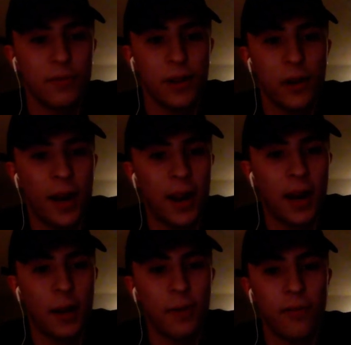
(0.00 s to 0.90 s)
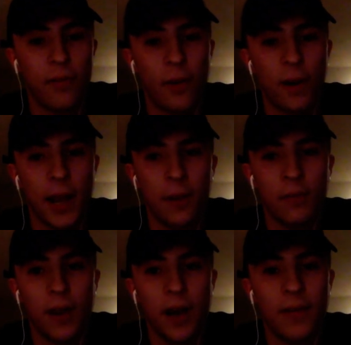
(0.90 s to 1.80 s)
you're waking up at 4
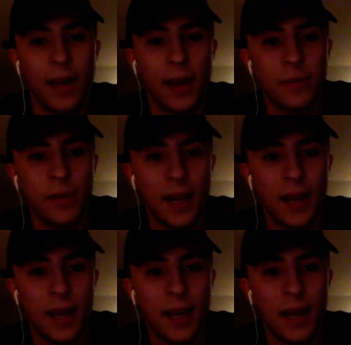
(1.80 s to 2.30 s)
a.m., 5 a.m.